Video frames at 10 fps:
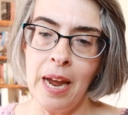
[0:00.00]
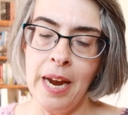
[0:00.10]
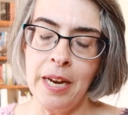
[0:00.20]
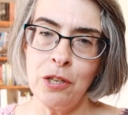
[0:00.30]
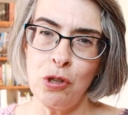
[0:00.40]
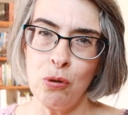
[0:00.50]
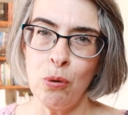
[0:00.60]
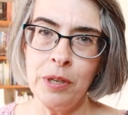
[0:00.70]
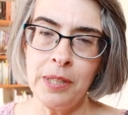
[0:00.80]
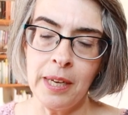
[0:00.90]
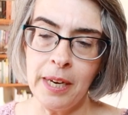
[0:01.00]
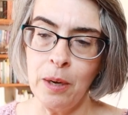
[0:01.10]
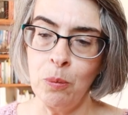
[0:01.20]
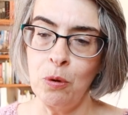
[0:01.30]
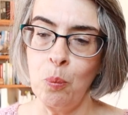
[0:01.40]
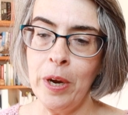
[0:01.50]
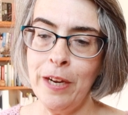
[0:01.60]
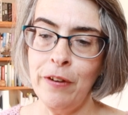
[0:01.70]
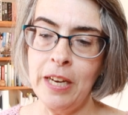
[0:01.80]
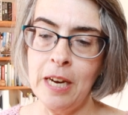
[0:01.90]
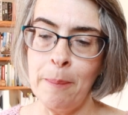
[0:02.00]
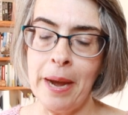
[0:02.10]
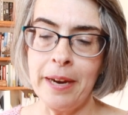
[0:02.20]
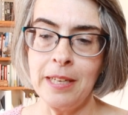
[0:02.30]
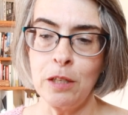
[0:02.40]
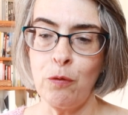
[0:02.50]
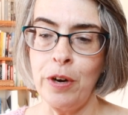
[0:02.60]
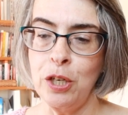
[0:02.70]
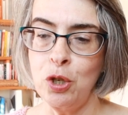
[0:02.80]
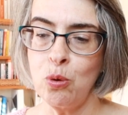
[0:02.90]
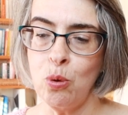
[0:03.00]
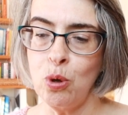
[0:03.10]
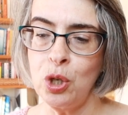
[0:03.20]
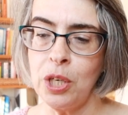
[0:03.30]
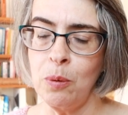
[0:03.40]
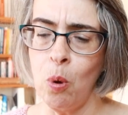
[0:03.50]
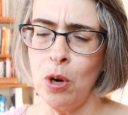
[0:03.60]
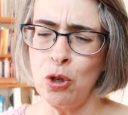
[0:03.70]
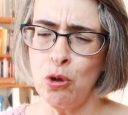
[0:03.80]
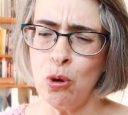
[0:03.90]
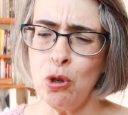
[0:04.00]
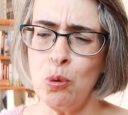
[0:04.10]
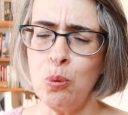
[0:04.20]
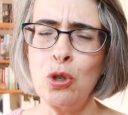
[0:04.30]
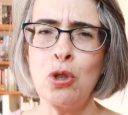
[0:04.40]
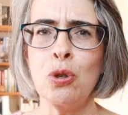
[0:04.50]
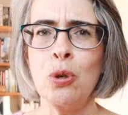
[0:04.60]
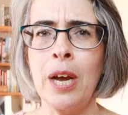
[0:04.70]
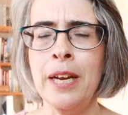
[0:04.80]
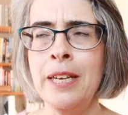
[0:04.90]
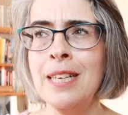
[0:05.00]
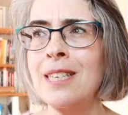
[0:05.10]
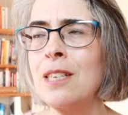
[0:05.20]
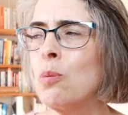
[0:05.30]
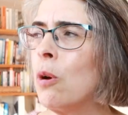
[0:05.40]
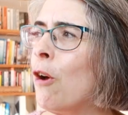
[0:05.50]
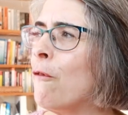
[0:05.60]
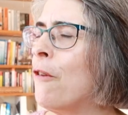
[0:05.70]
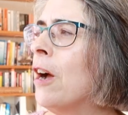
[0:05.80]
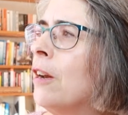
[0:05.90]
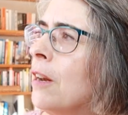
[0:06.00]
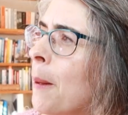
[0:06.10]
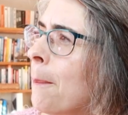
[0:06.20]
and stories that he would weave in about his friend George and what George would do. And this is what I found